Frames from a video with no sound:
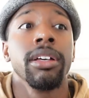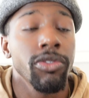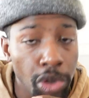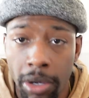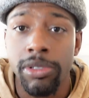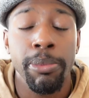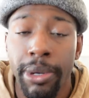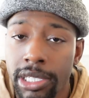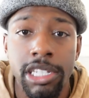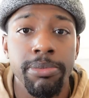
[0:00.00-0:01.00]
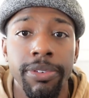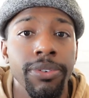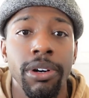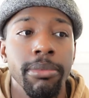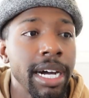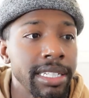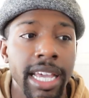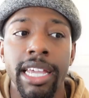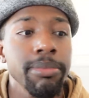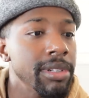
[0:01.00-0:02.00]
thrown some punches before in my
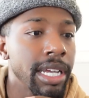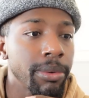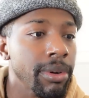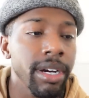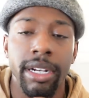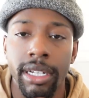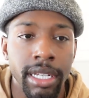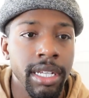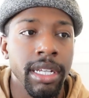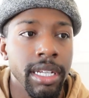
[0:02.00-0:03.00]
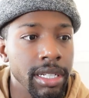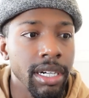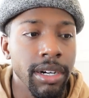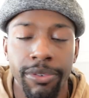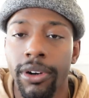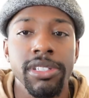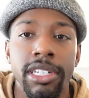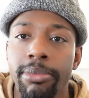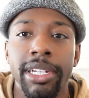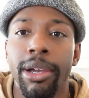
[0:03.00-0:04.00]
day, but they weren't,
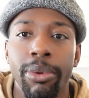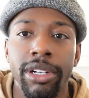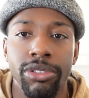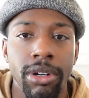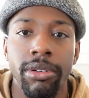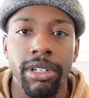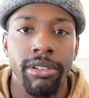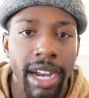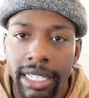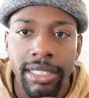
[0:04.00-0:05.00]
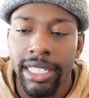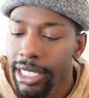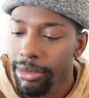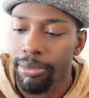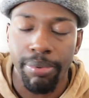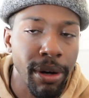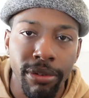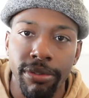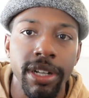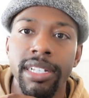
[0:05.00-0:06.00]
unfortunately, but they weren't thrown correctly and broke
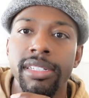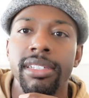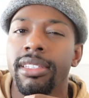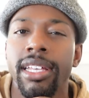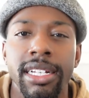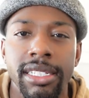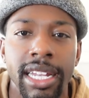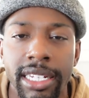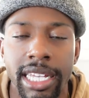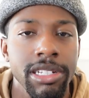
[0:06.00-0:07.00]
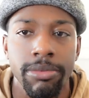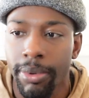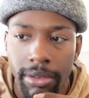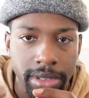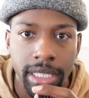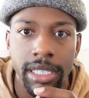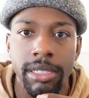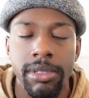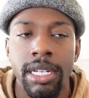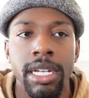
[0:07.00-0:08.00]
wrists and things of that nature, broke
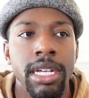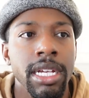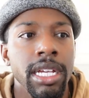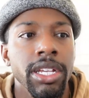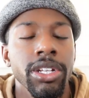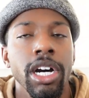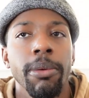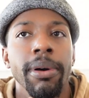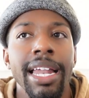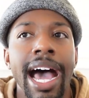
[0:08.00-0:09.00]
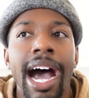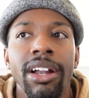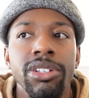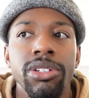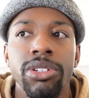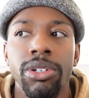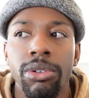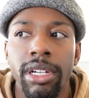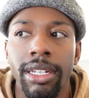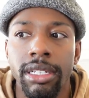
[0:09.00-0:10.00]
thumbs. but how do you do
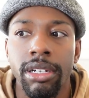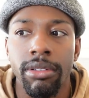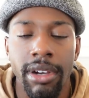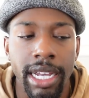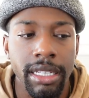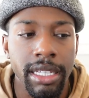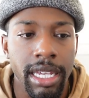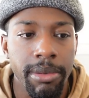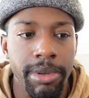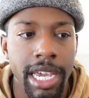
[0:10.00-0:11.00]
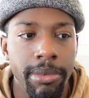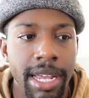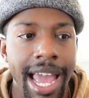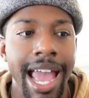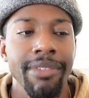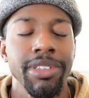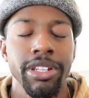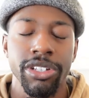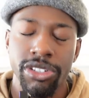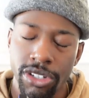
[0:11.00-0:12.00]
it correctly and be able to have the
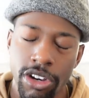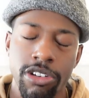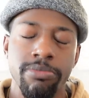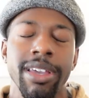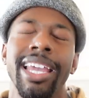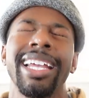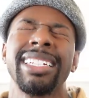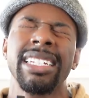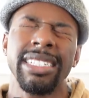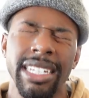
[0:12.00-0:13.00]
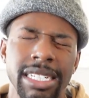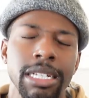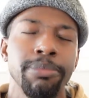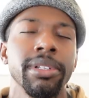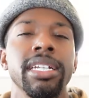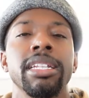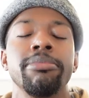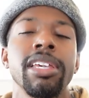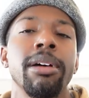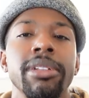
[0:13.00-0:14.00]
discernment and the discipline to
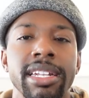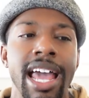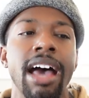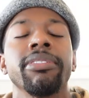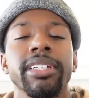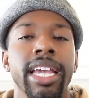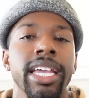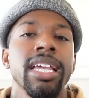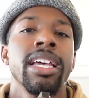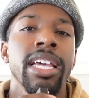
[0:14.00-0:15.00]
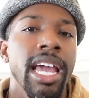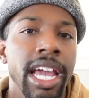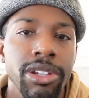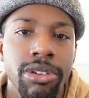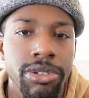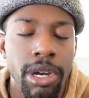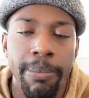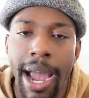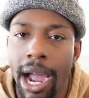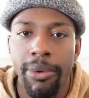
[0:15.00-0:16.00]
be able to navigate and use your
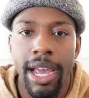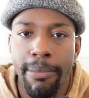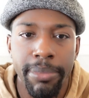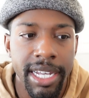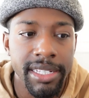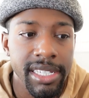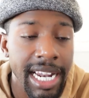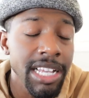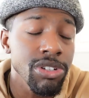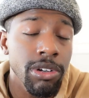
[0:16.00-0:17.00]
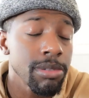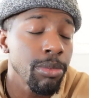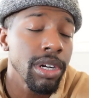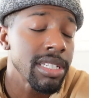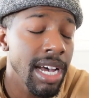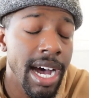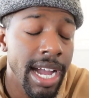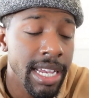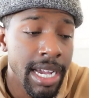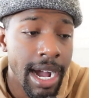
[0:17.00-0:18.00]
power at best? And I chose Muay
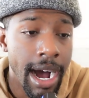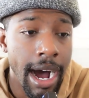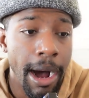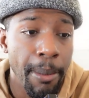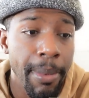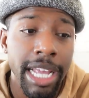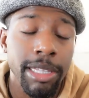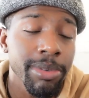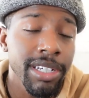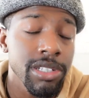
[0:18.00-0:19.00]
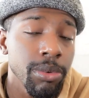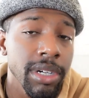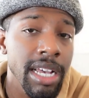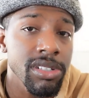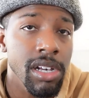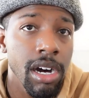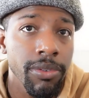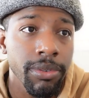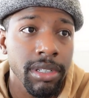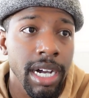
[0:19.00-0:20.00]
Thai mainly because of what I saw
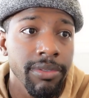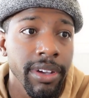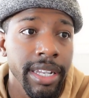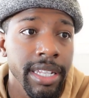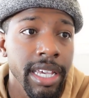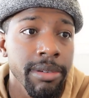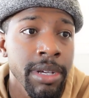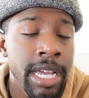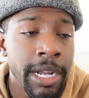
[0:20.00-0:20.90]
from Claude Van Damme